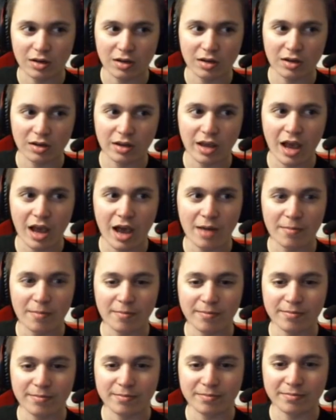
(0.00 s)
Yep,
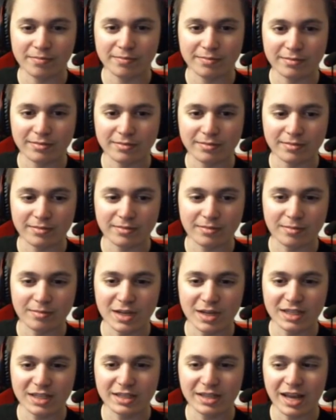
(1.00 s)

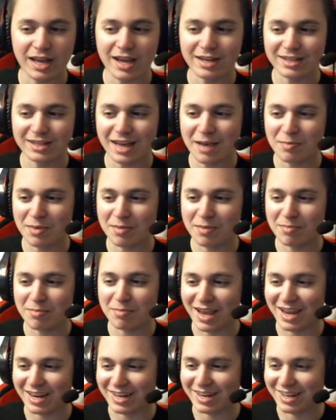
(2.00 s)
mistakes have been
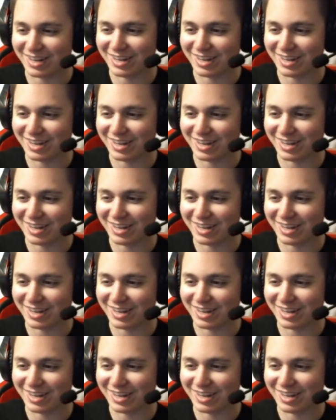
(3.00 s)
made.